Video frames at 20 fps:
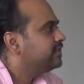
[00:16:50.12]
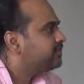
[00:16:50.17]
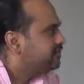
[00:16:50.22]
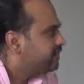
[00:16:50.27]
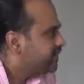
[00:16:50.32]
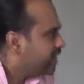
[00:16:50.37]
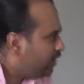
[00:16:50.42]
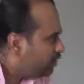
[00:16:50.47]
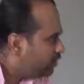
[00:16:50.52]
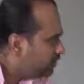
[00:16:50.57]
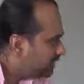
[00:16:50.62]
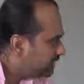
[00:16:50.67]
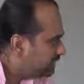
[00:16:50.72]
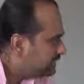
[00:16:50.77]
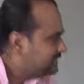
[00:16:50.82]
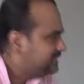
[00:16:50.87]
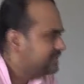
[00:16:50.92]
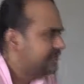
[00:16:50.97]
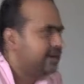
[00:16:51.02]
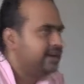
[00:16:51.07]
Without
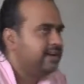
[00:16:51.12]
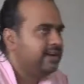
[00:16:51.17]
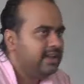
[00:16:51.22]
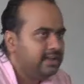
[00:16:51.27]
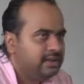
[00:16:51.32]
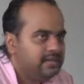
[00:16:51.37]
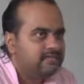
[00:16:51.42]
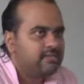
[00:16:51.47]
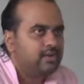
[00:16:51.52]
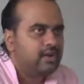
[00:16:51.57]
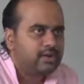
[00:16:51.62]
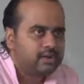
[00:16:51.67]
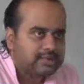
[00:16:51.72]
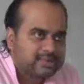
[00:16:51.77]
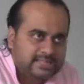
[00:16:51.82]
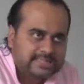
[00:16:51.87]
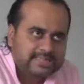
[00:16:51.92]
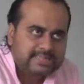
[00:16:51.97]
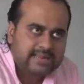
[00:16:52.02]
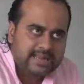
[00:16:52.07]
understanding
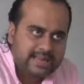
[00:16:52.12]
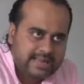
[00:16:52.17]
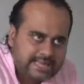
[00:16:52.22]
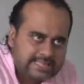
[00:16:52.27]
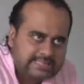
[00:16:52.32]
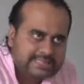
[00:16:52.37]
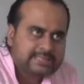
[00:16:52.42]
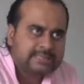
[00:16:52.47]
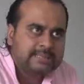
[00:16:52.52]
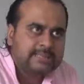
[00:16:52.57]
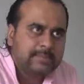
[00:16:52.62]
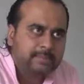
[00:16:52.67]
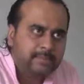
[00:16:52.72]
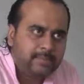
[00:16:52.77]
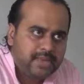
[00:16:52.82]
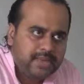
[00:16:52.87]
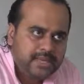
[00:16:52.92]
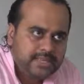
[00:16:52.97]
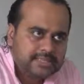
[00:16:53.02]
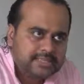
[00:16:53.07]
what this race
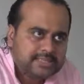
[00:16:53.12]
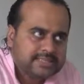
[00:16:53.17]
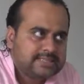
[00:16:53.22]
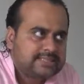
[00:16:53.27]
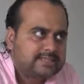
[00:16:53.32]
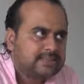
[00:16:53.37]
means.